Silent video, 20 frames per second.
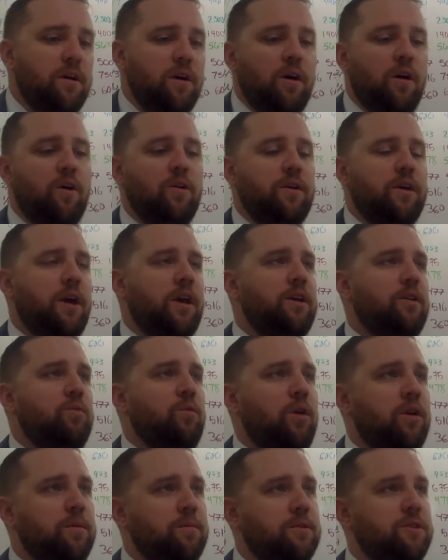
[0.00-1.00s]
Okay, you
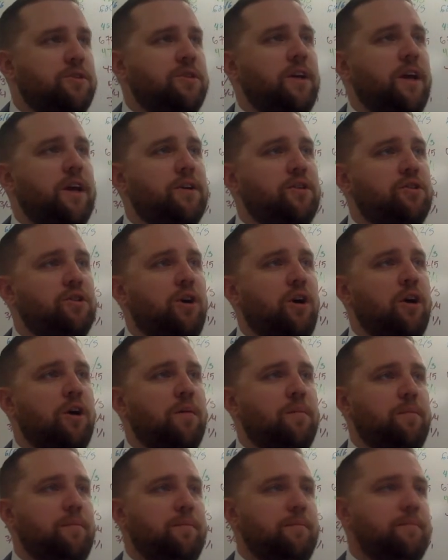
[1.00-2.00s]
want them to stay
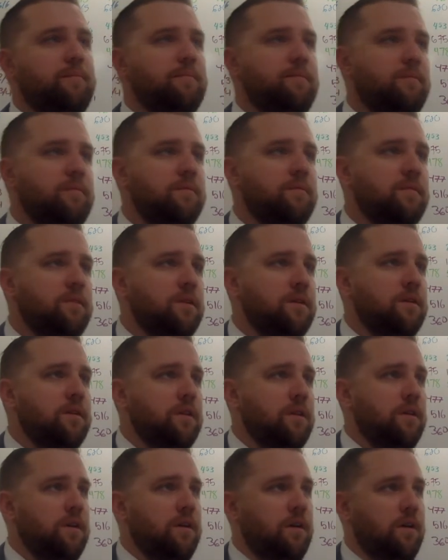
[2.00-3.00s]
sharp.
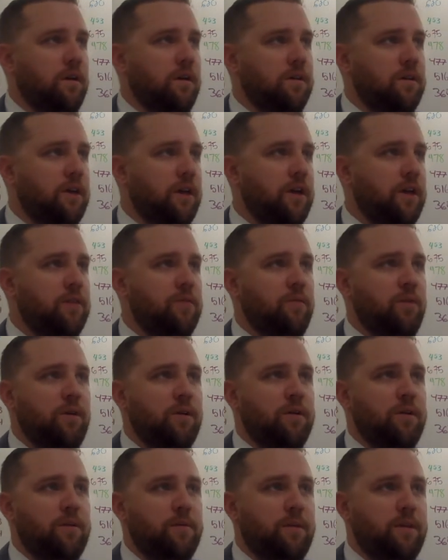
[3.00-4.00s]
Okay, you'd
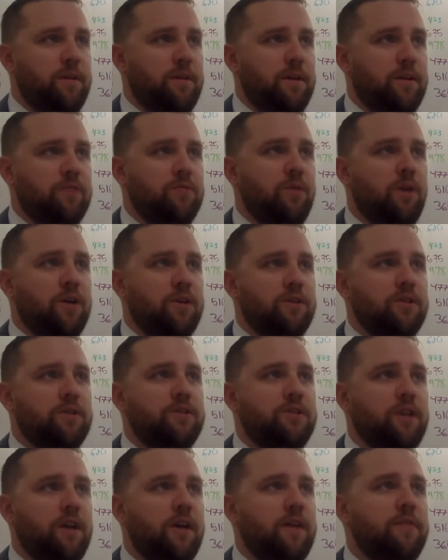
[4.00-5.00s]
want them to be dishwasher
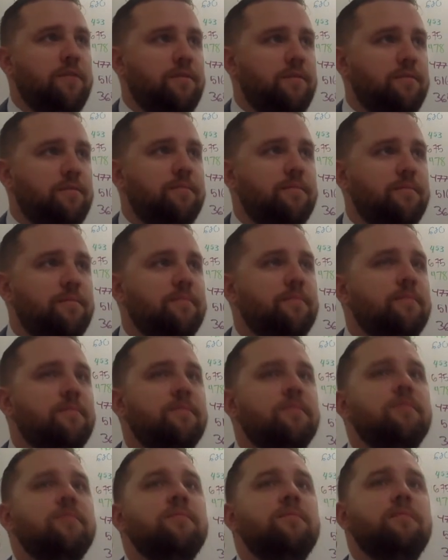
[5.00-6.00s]
safe.
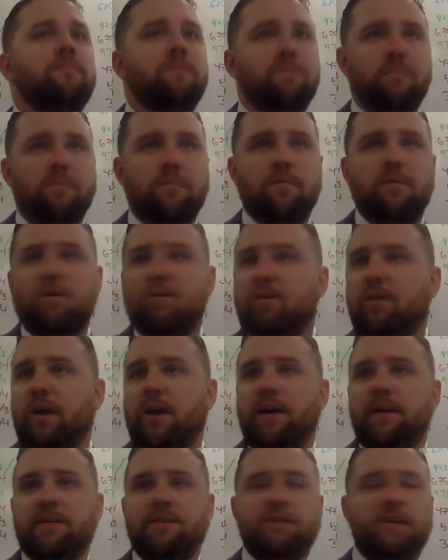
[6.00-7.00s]

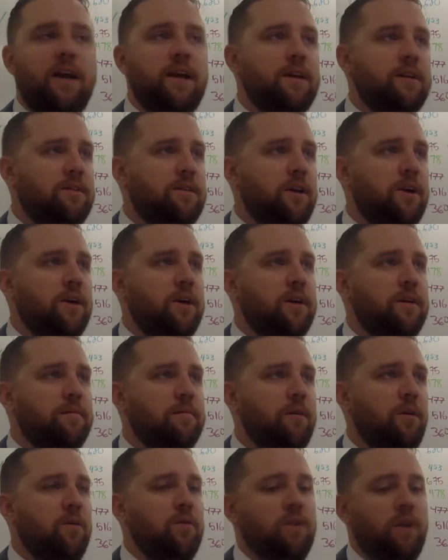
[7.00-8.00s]
Okay, and sanitary.
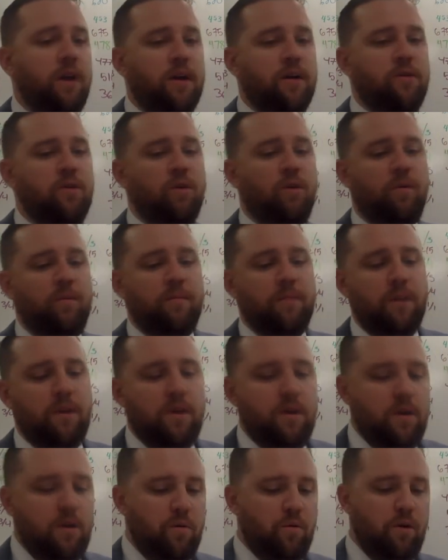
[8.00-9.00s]
Okay, cool.
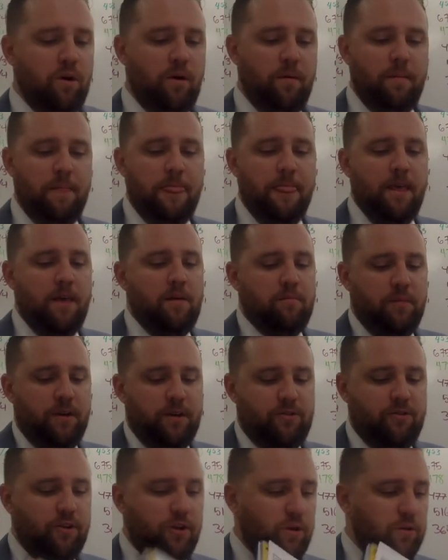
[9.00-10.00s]
Well,
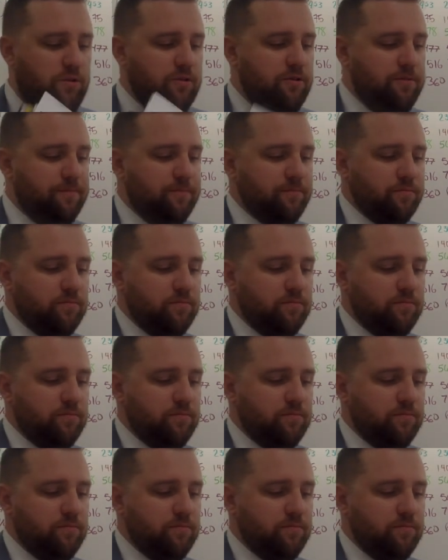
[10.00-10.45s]
Ms. Jones,